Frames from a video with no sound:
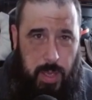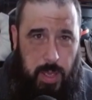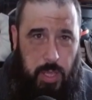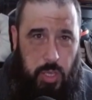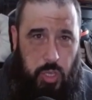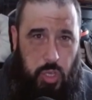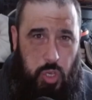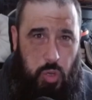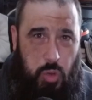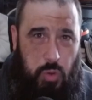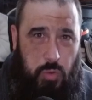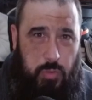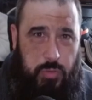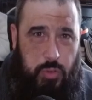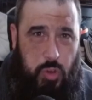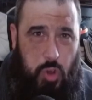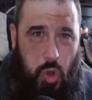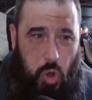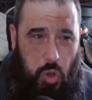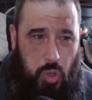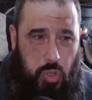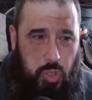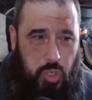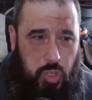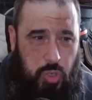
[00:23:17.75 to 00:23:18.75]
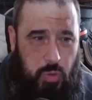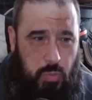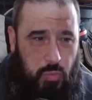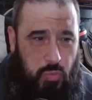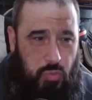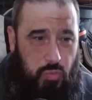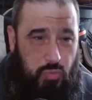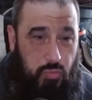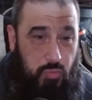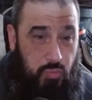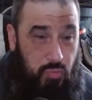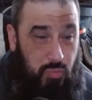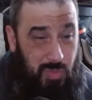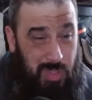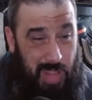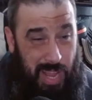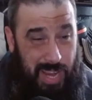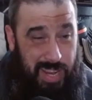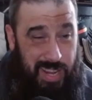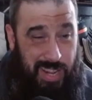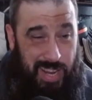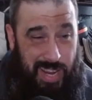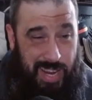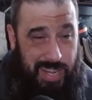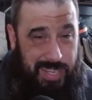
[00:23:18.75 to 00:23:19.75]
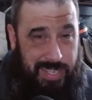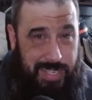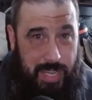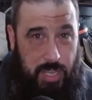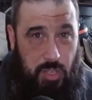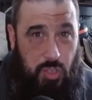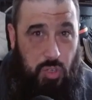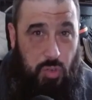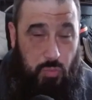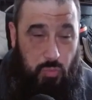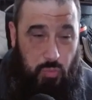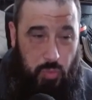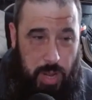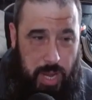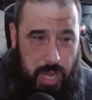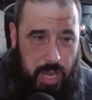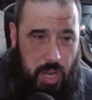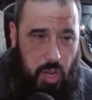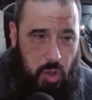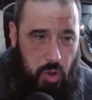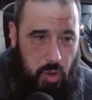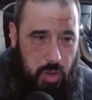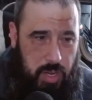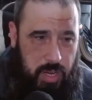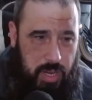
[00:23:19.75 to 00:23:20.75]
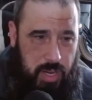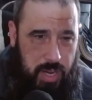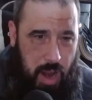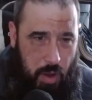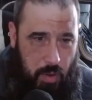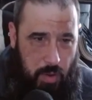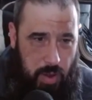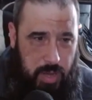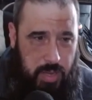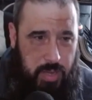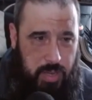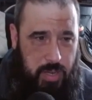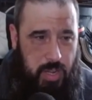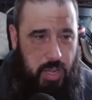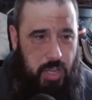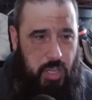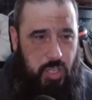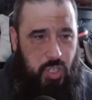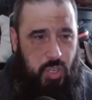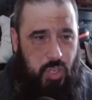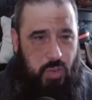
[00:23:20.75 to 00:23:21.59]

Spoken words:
You've got some, like I said, some really good characters.